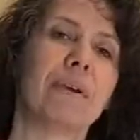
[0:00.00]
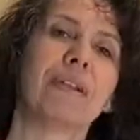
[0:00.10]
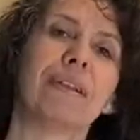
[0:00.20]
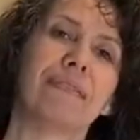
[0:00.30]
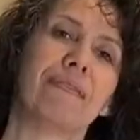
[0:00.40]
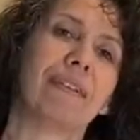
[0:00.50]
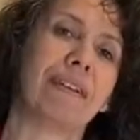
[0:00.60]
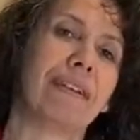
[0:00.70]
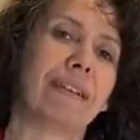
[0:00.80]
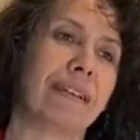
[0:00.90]
But
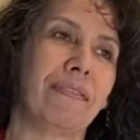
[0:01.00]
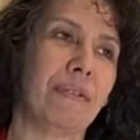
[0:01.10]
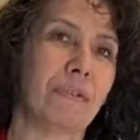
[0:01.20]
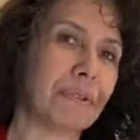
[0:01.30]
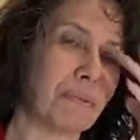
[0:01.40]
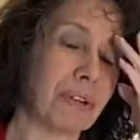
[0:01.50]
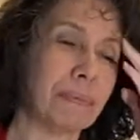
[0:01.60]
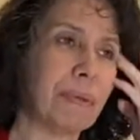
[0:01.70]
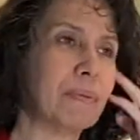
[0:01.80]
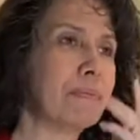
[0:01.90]
if you don't want it
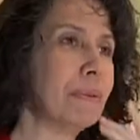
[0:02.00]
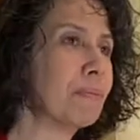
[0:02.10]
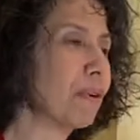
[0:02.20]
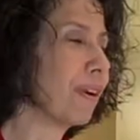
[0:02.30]
to be a bit more